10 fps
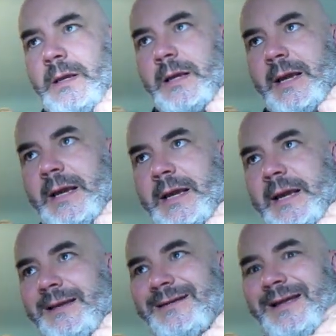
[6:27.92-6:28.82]

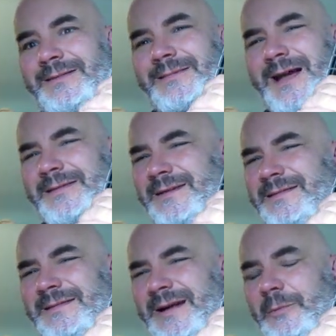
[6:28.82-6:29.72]
and I got
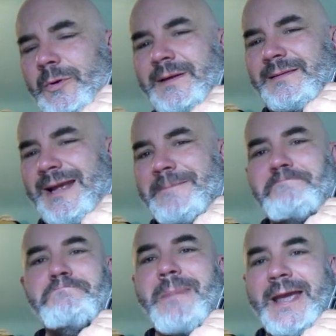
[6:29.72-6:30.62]
this, I want to say,
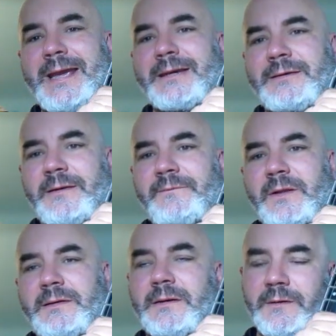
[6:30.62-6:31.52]
in May of
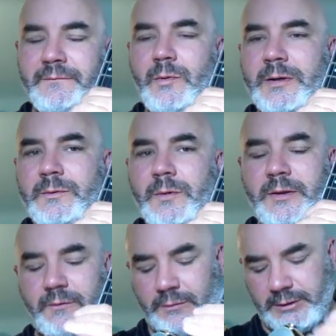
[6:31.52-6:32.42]
this year of
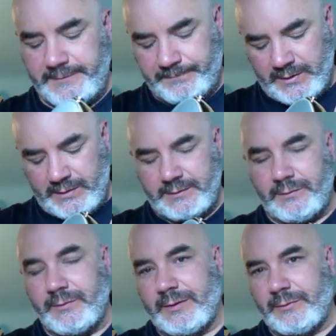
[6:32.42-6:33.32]
2023.
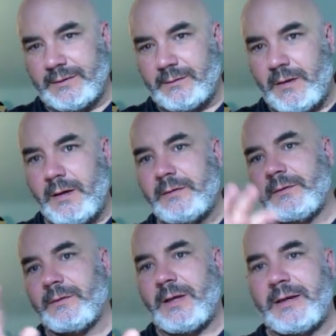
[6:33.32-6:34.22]
So it was there
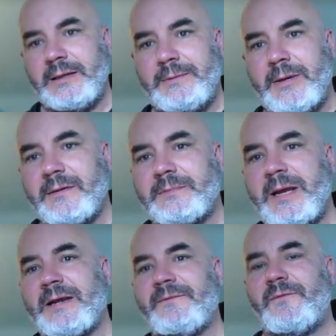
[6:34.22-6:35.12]
were a lot of emails
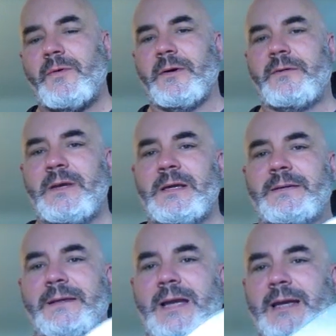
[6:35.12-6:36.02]
back and forth.
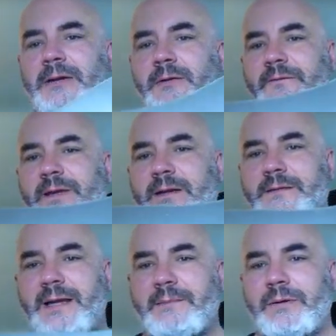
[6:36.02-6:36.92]
They kind of goofed
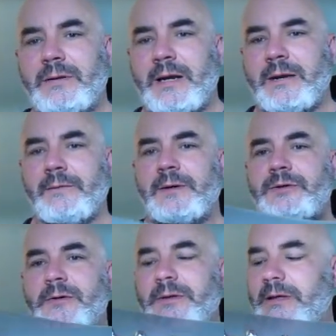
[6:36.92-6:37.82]
things up. I
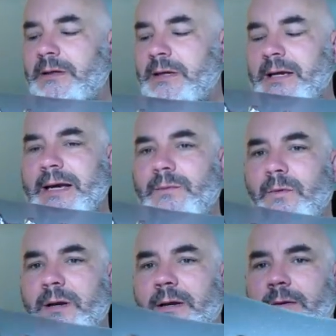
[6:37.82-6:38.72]
originally
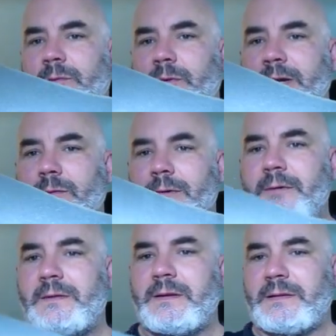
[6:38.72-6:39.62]
when I
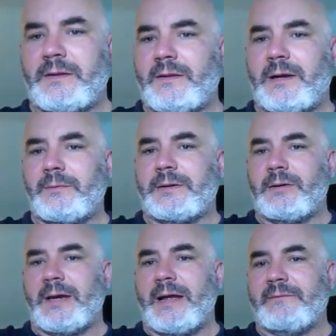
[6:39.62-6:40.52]
ordered this, I thought it was
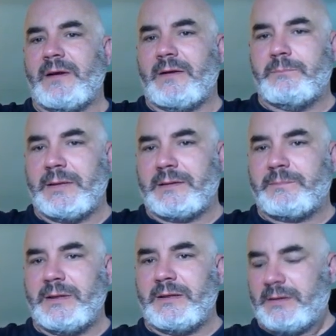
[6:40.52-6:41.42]
going to have a
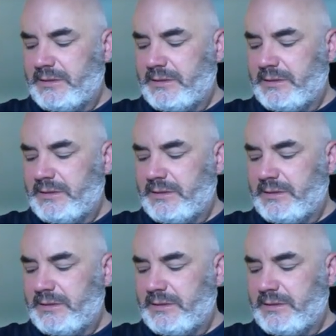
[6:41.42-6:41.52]
Bigsby